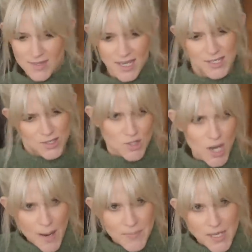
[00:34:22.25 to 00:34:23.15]
like
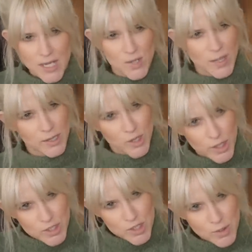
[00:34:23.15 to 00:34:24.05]
stomp thing and he'll like
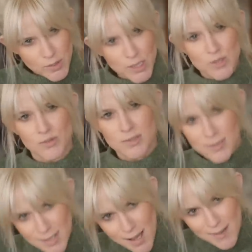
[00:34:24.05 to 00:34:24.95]
look at you and like do a
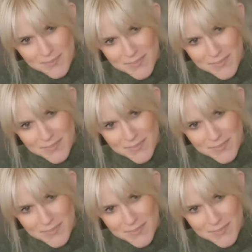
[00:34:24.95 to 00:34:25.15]
stomp